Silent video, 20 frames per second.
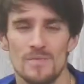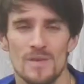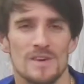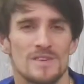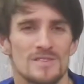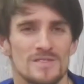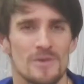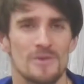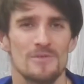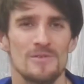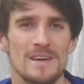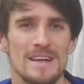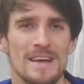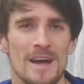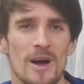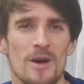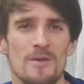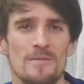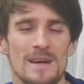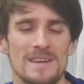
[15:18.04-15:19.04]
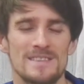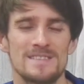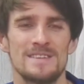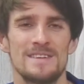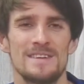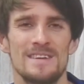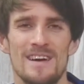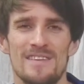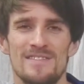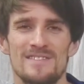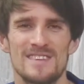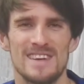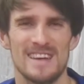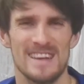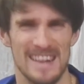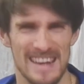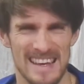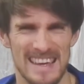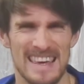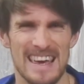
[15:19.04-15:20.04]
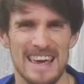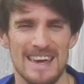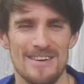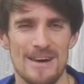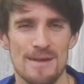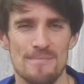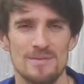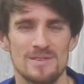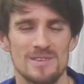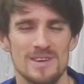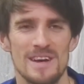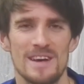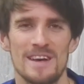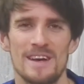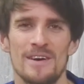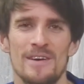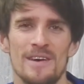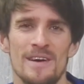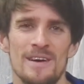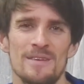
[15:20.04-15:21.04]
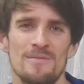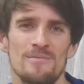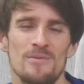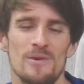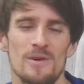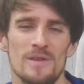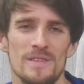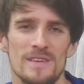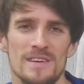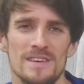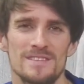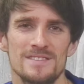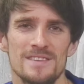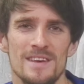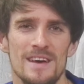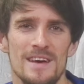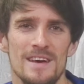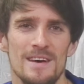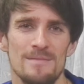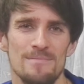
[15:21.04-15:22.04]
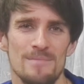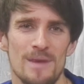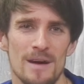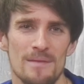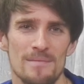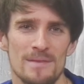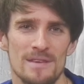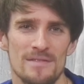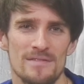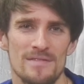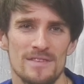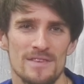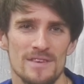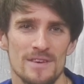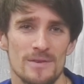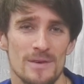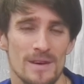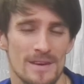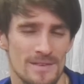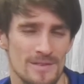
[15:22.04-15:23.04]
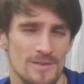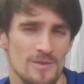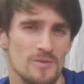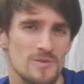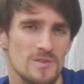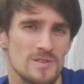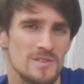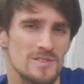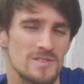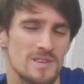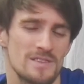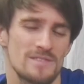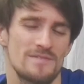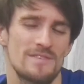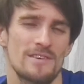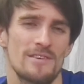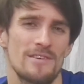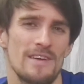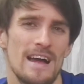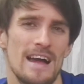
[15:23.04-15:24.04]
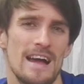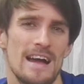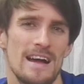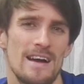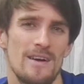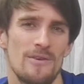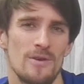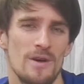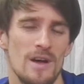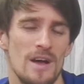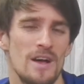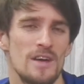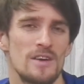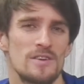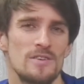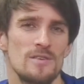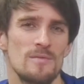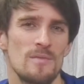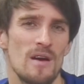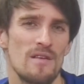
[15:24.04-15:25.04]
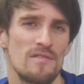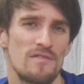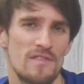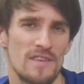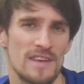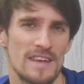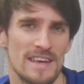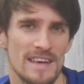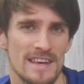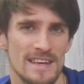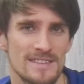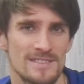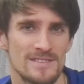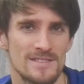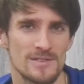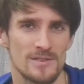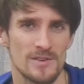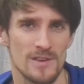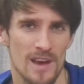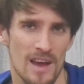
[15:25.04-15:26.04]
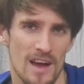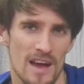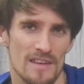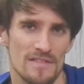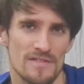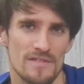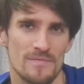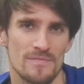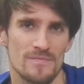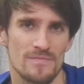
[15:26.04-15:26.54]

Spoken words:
So I really hope that's enough to kind of get your appetite going on what this might mean for you, and also start to figure out how you might fit it into your life.